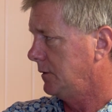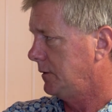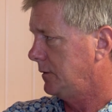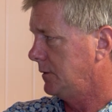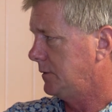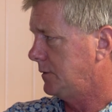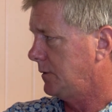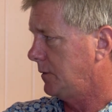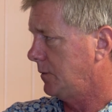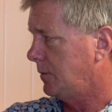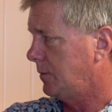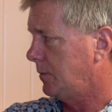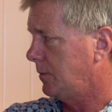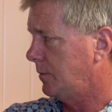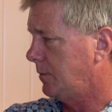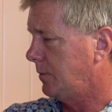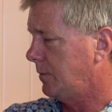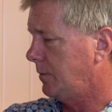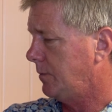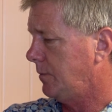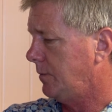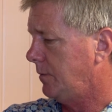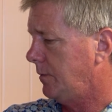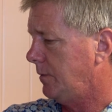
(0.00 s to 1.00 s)
So
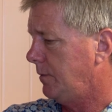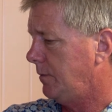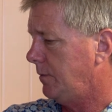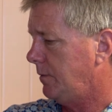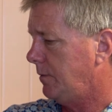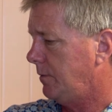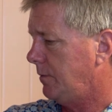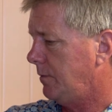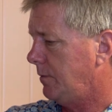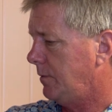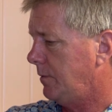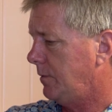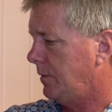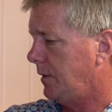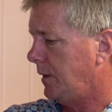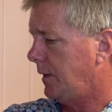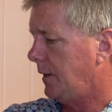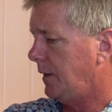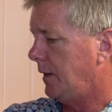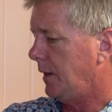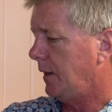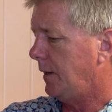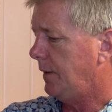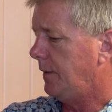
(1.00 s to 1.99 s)

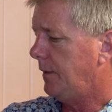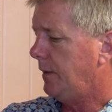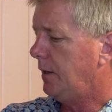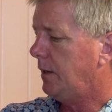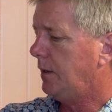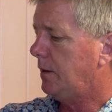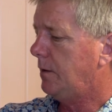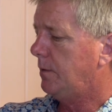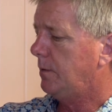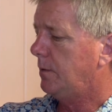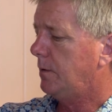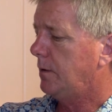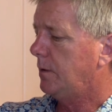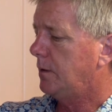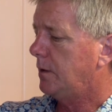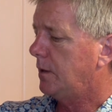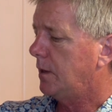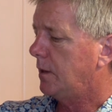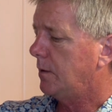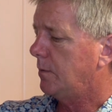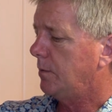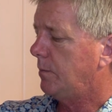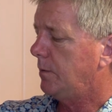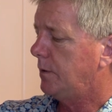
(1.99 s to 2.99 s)
I think
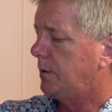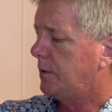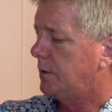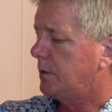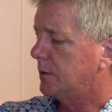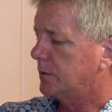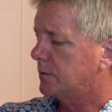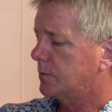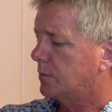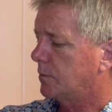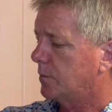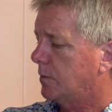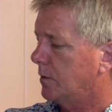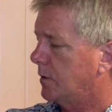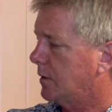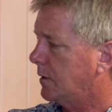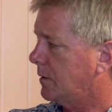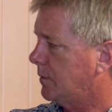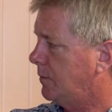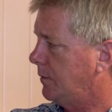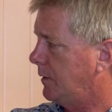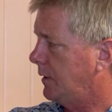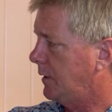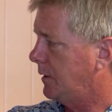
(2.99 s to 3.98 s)
that with this
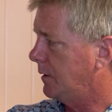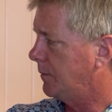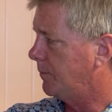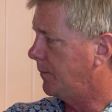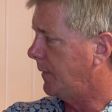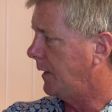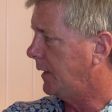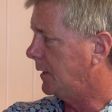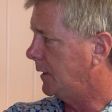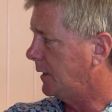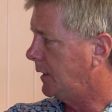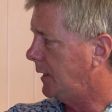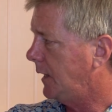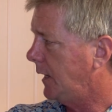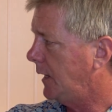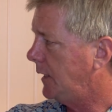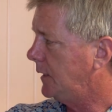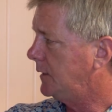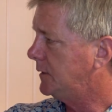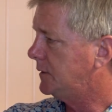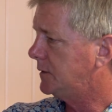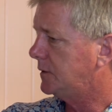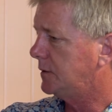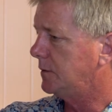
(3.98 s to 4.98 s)
work we can make a
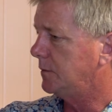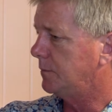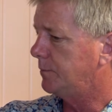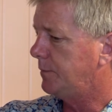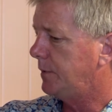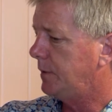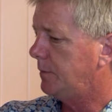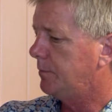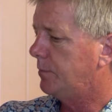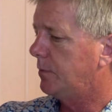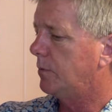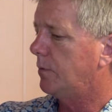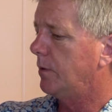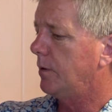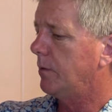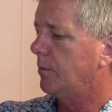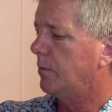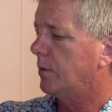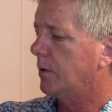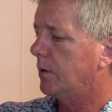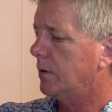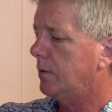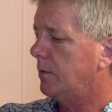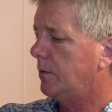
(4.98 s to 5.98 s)
case to people we
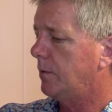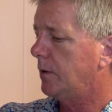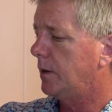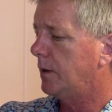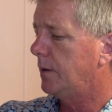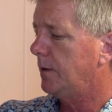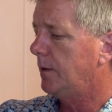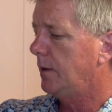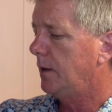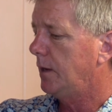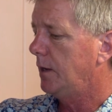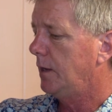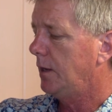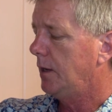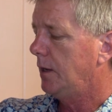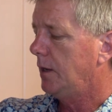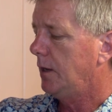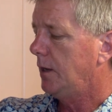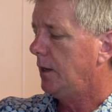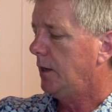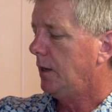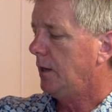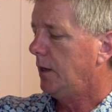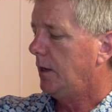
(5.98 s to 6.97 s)
work with.
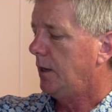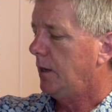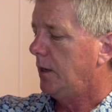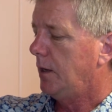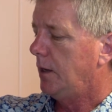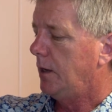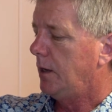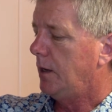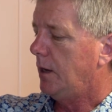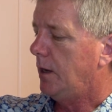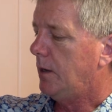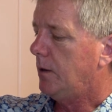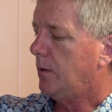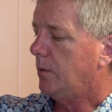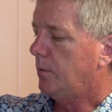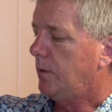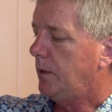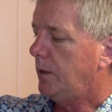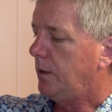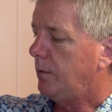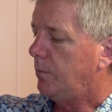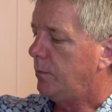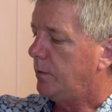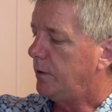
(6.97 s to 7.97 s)
Not
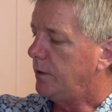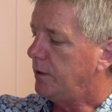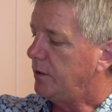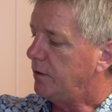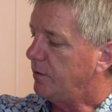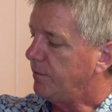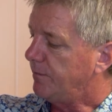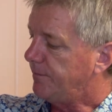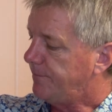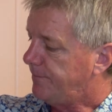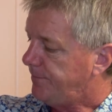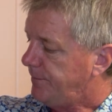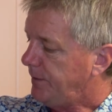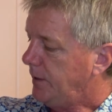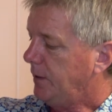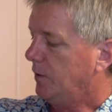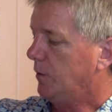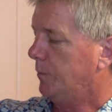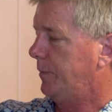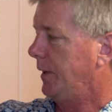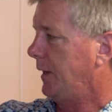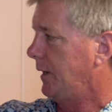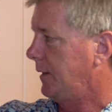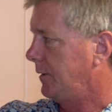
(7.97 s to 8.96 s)
only will you
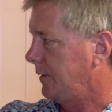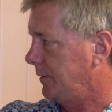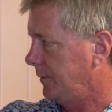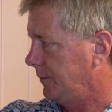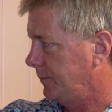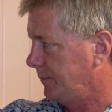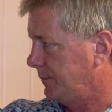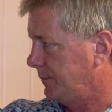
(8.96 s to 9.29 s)
feel better,